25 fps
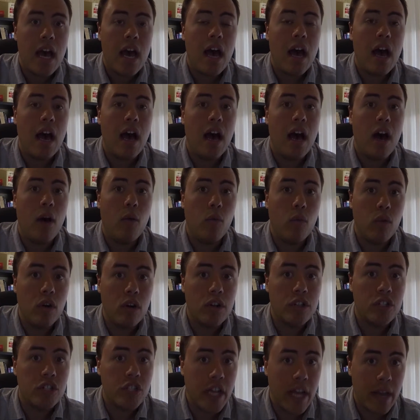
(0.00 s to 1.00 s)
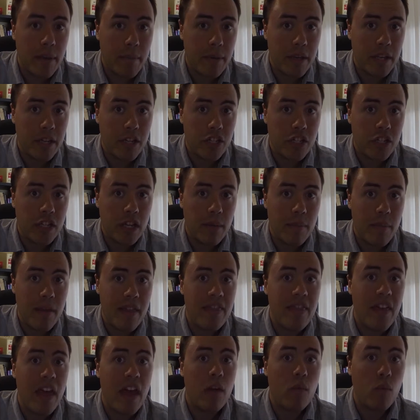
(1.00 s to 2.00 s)
World Championship
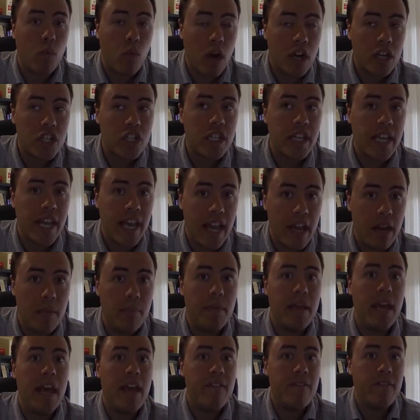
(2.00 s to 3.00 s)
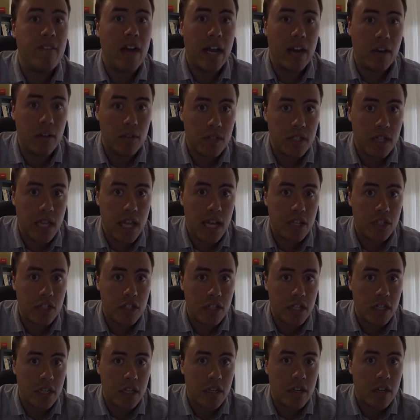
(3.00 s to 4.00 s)
than watched the NBA Finals last
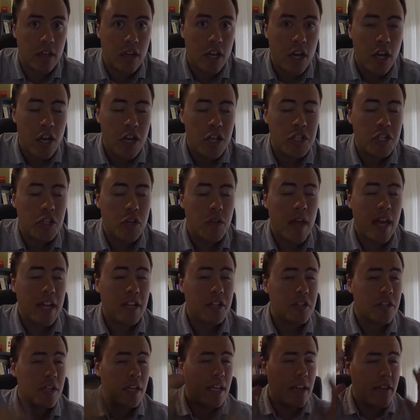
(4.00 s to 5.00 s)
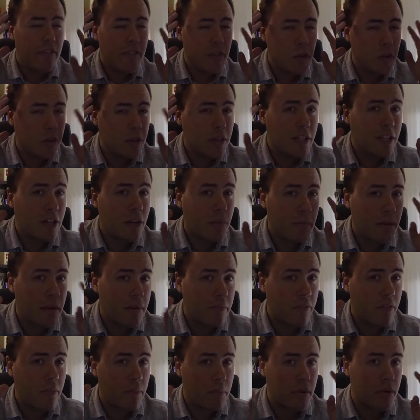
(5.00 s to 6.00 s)
year. So that should give you a little bit
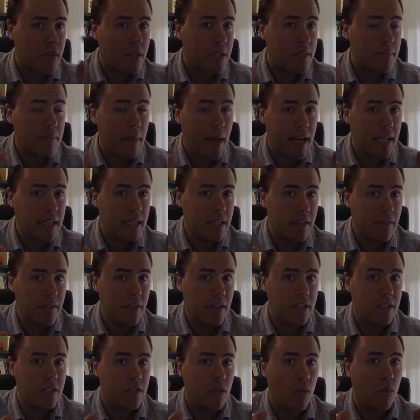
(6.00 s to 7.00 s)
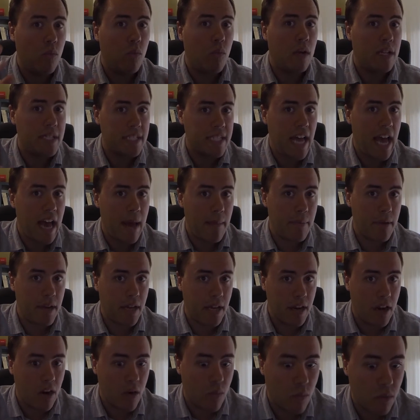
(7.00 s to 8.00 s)
of a perspective as to what's happening
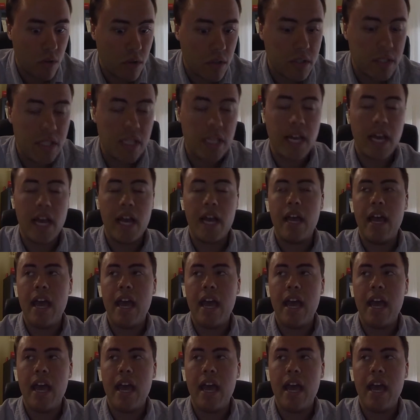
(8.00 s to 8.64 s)
in our world today.